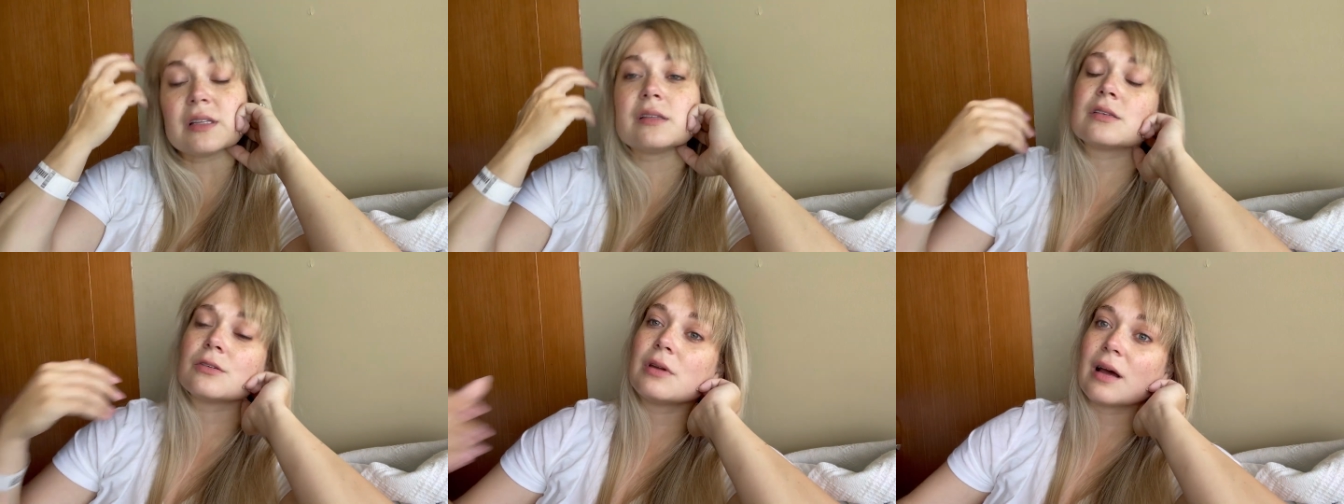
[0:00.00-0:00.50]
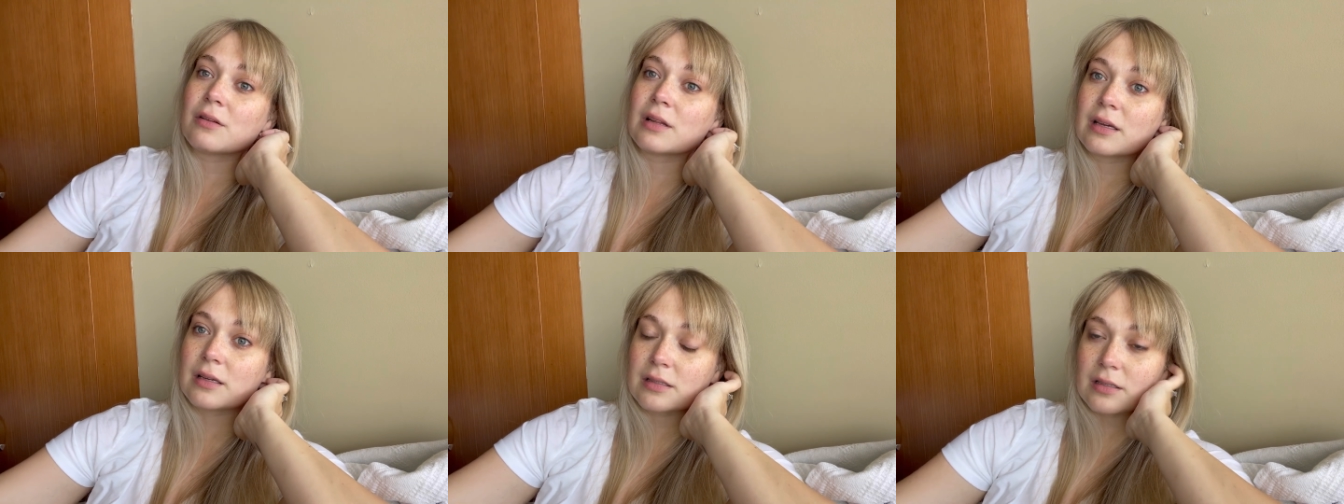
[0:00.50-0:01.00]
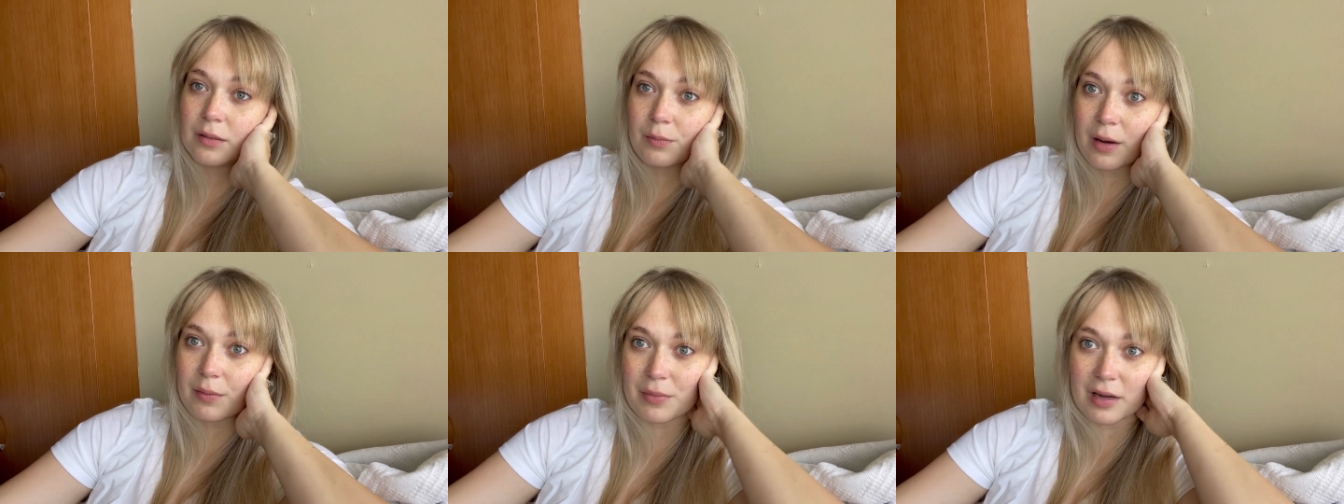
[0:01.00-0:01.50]
and so now like it's like
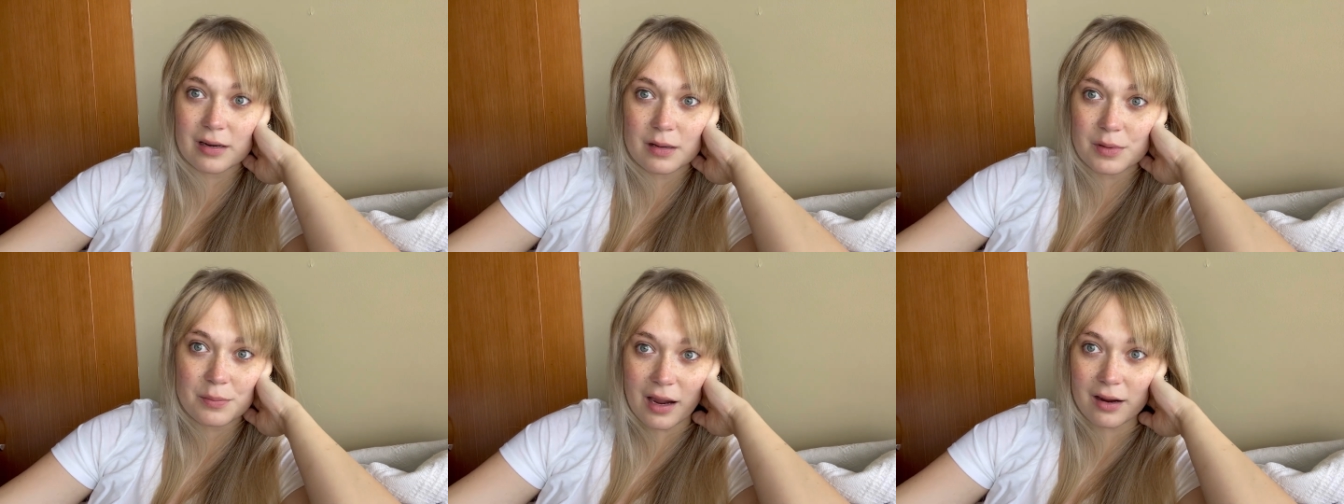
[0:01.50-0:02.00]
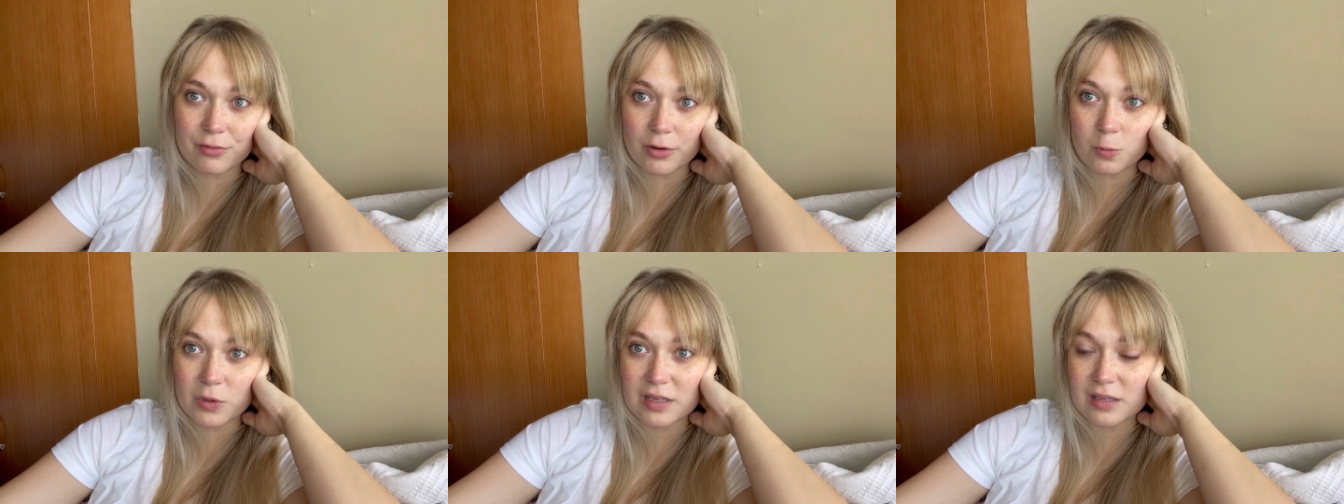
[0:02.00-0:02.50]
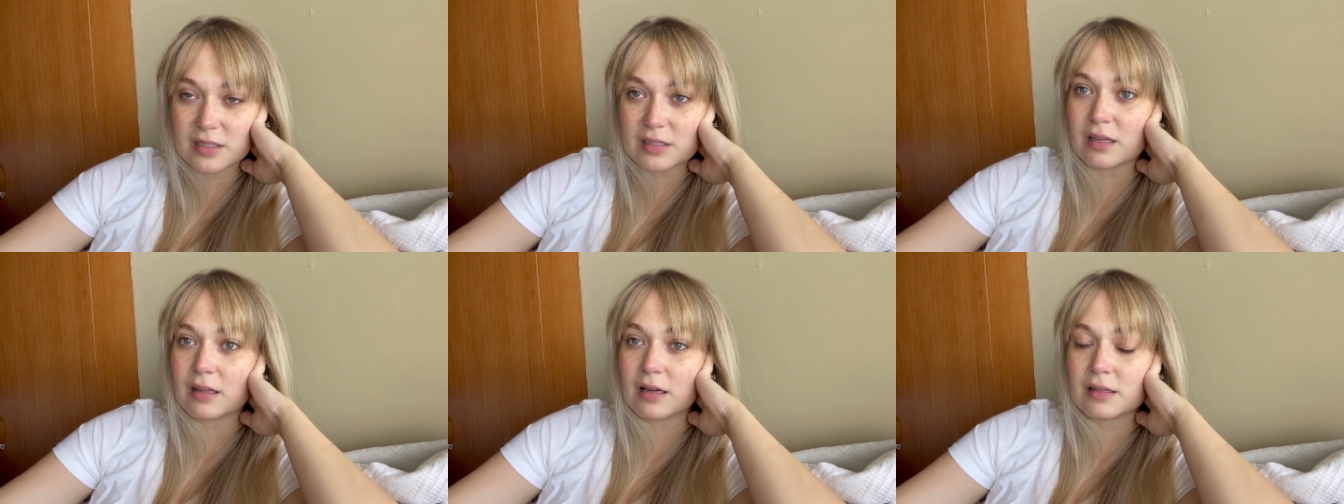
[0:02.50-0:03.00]
mommy might not be back for weeks,
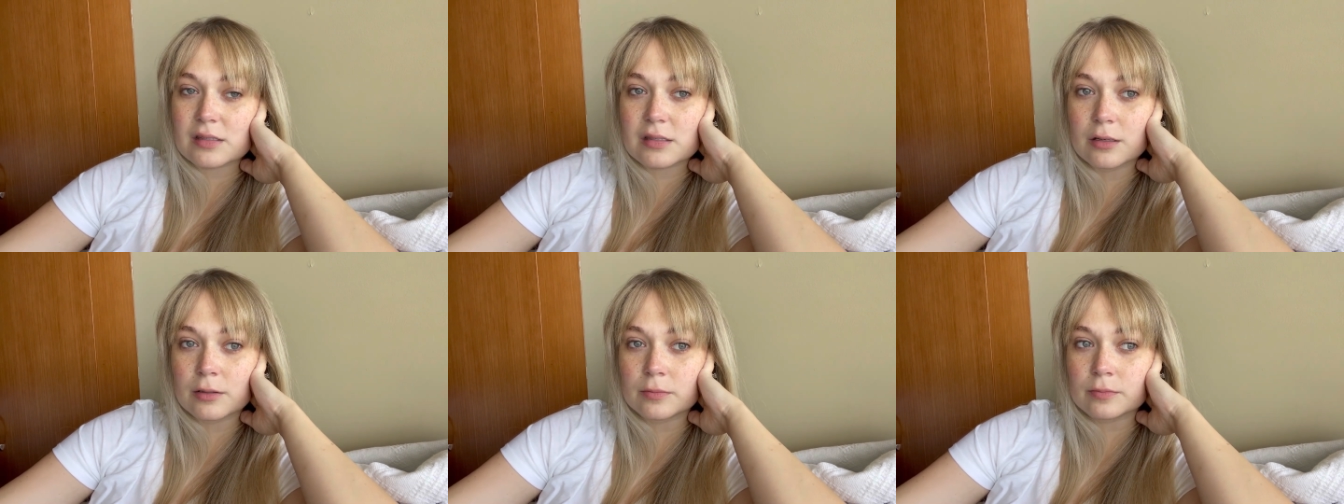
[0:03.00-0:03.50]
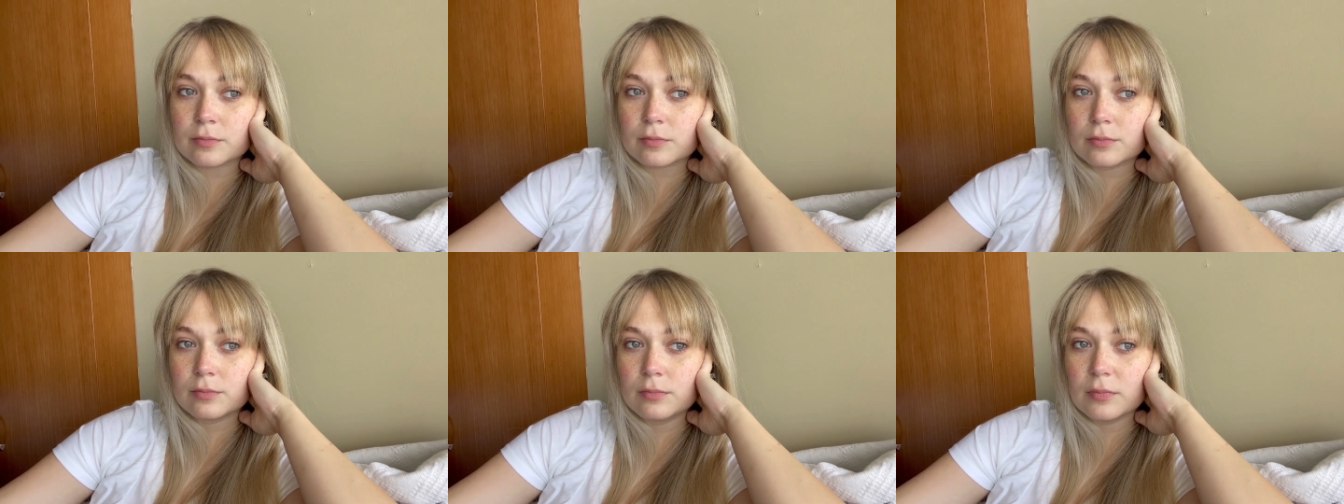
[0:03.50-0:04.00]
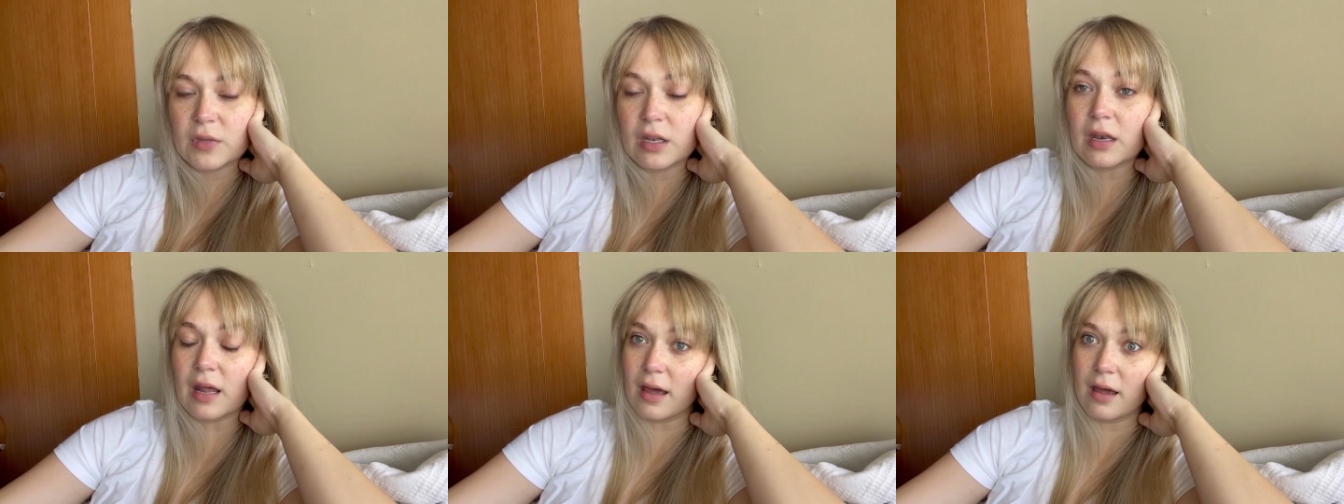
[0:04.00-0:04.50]
and that's
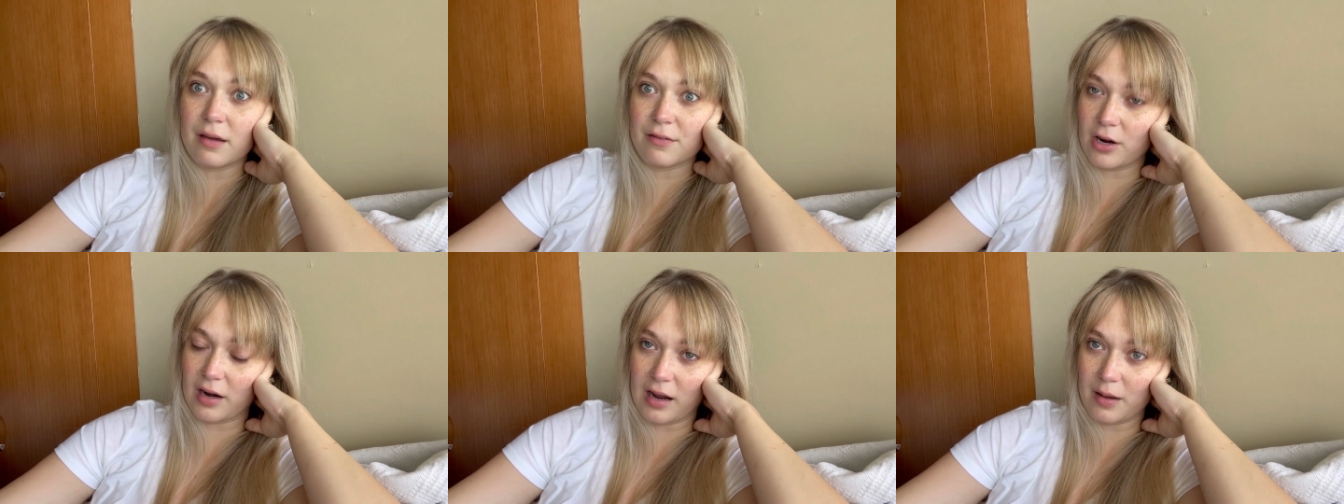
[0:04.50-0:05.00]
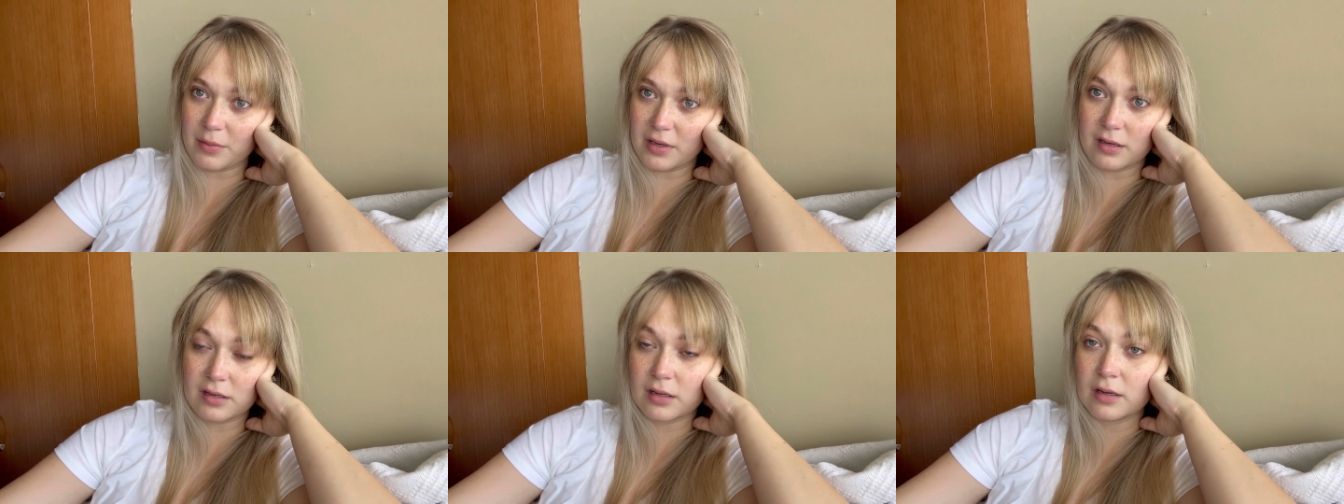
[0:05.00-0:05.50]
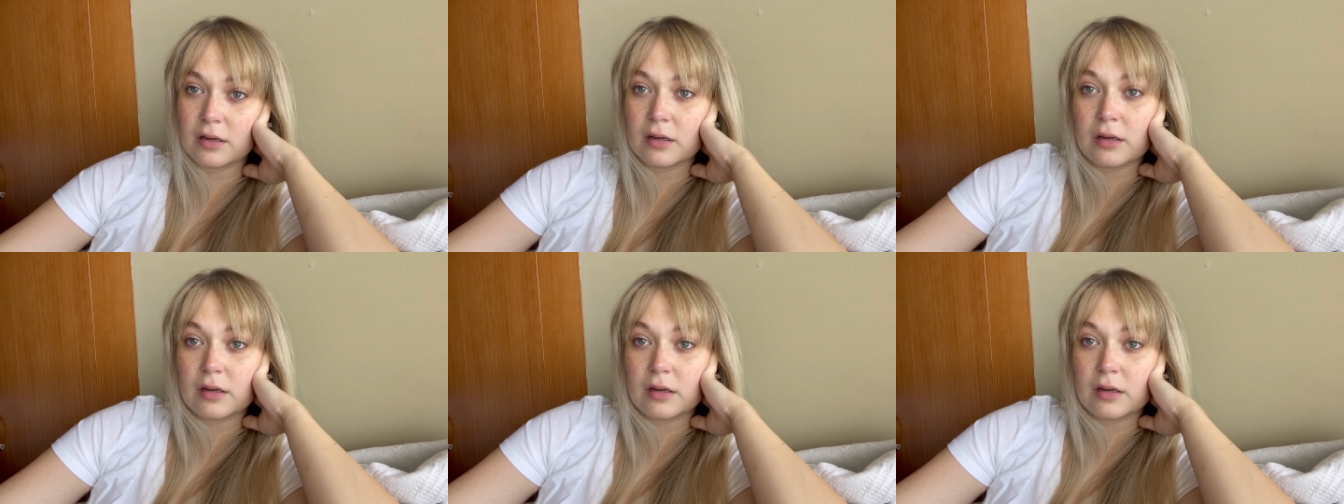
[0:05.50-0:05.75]
never happened.